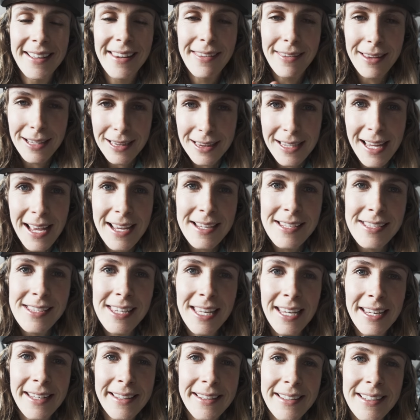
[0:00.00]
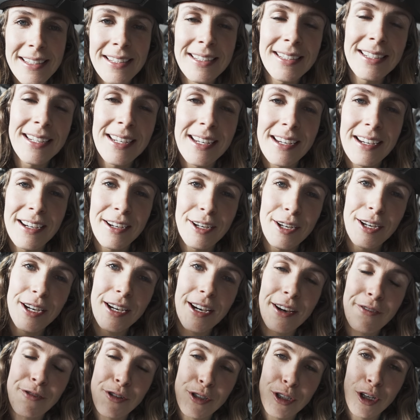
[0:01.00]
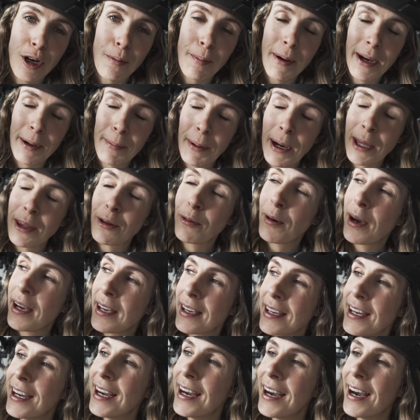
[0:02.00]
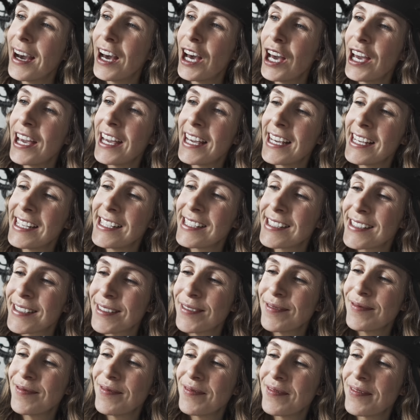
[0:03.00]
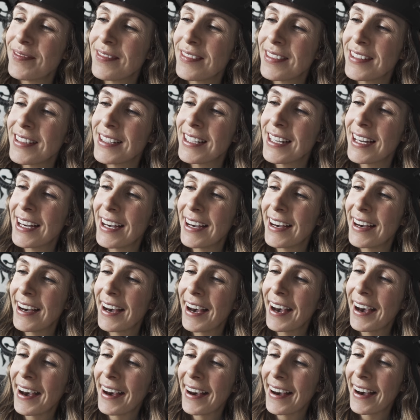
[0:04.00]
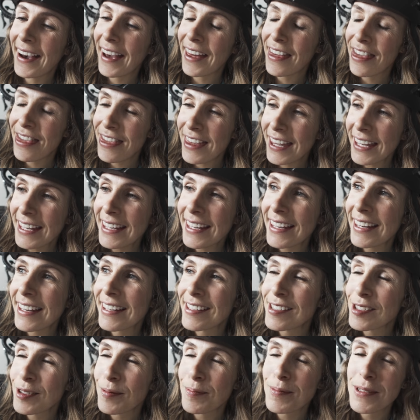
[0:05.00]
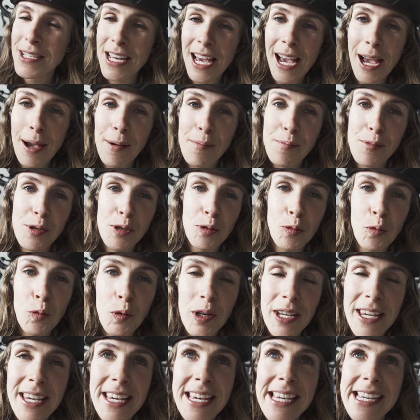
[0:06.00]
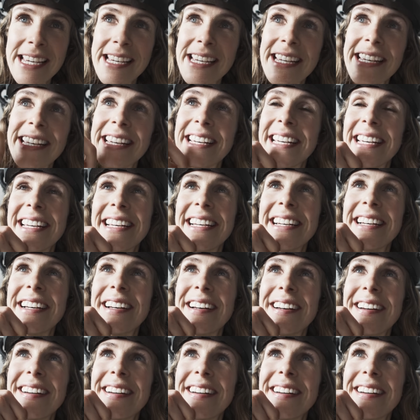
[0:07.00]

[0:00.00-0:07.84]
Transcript: The last thing, I've just got back by the way, is I think sometimes we